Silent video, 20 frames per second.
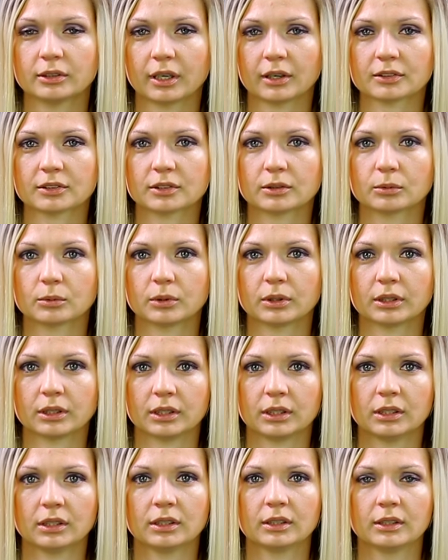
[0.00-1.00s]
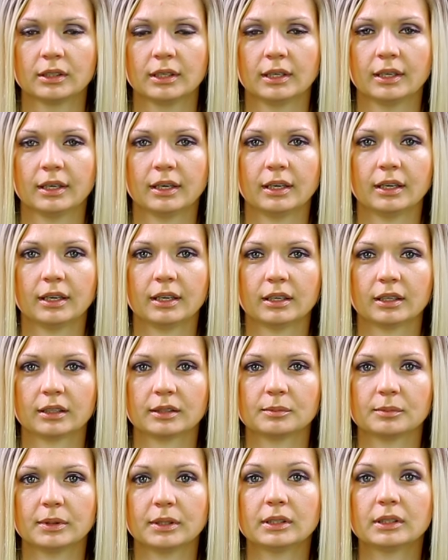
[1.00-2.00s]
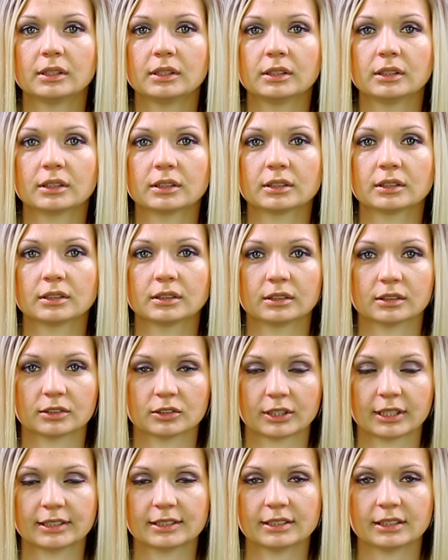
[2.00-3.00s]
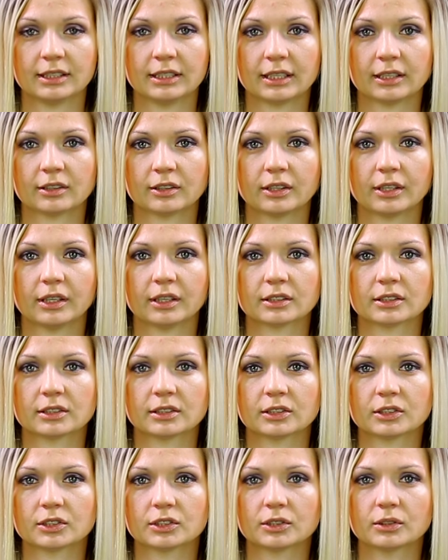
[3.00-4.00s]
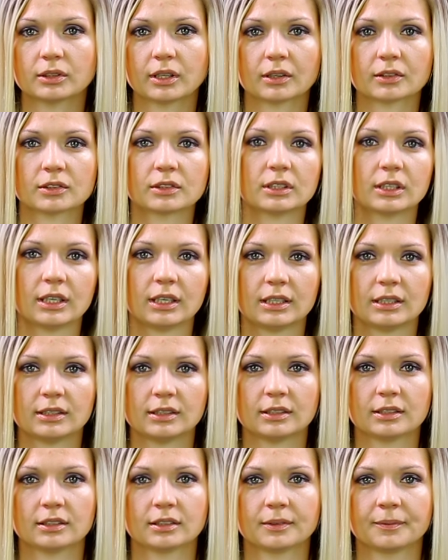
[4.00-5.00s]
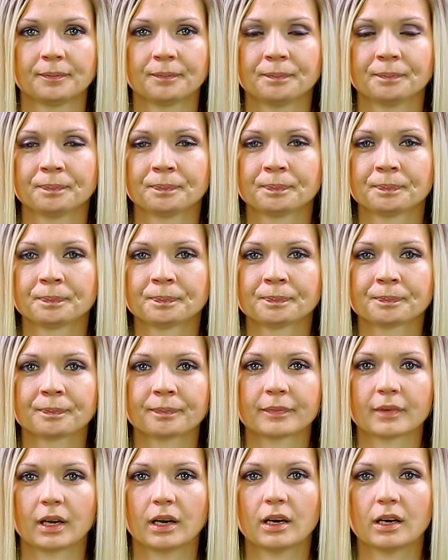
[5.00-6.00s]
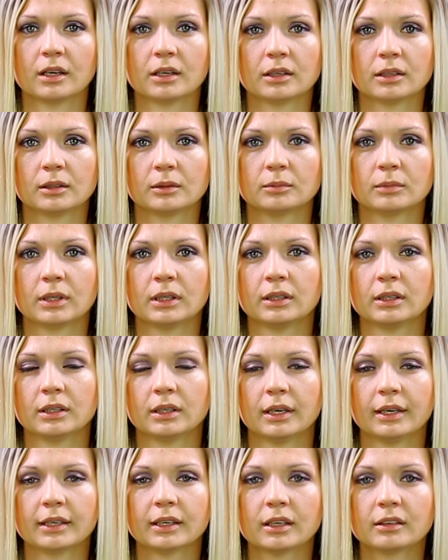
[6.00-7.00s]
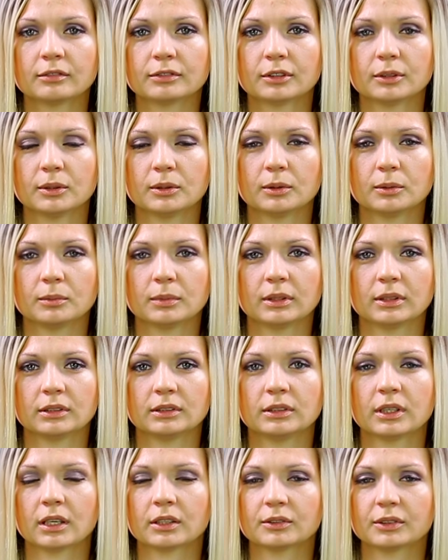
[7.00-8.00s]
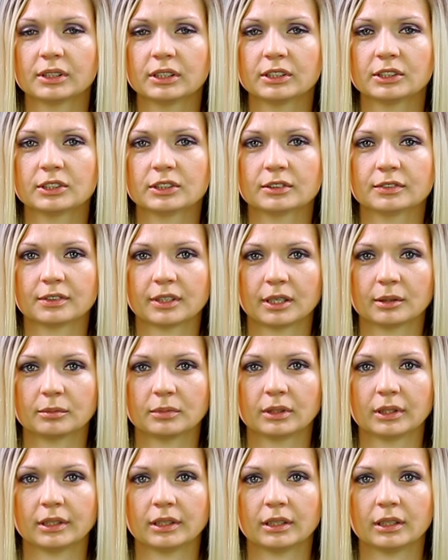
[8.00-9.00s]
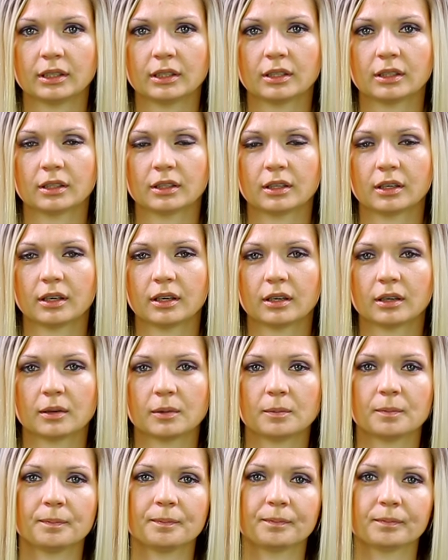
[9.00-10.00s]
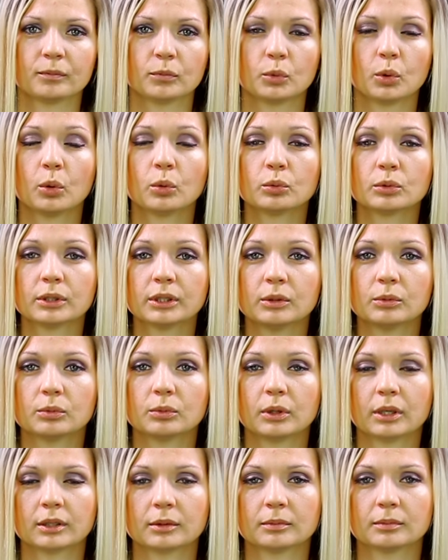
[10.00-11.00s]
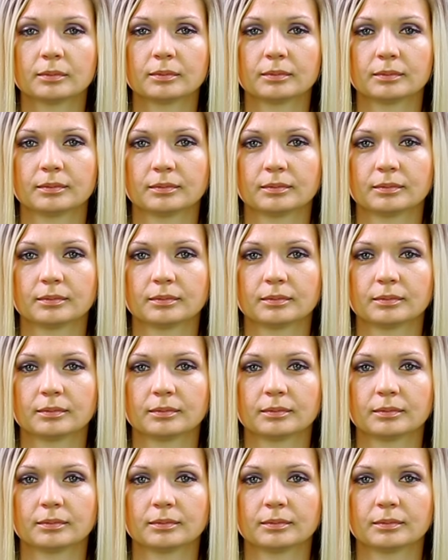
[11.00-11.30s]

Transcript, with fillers: thousand one and been in the Tri-City area since two thousand eight. Um, I come from a non-religious family. Um, only one